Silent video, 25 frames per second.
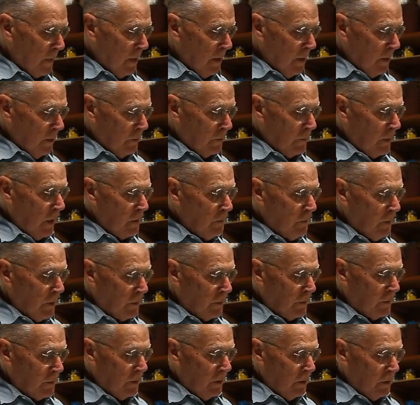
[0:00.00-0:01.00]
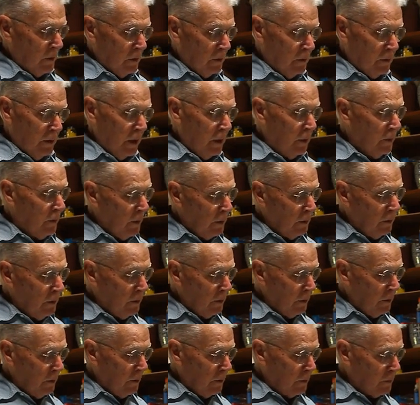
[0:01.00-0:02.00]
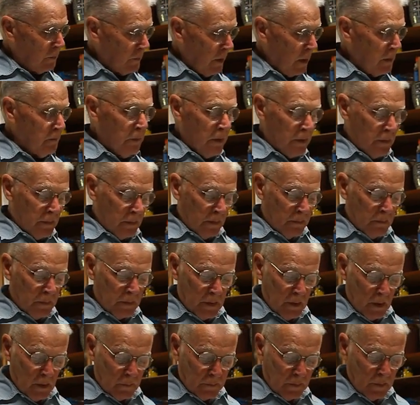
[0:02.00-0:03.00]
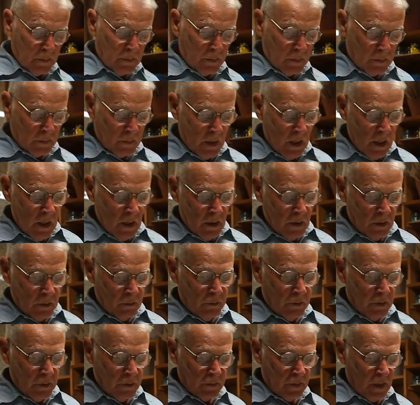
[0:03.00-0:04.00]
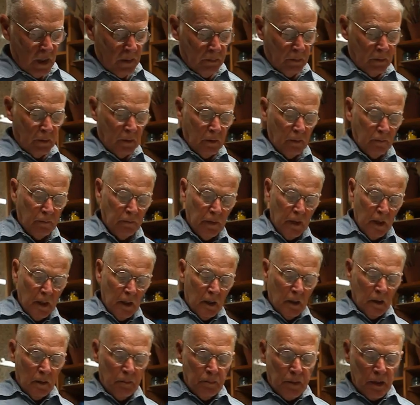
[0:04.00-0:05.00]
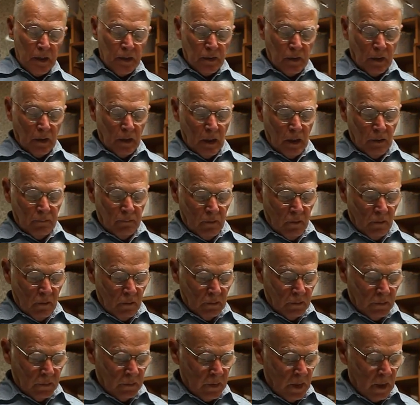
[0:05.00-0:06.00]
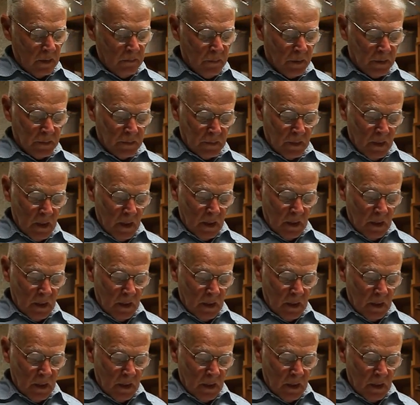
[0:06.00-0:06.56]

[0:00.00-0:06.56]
segments. And then the segments themselves, this is a good example of a piece that I've called segments.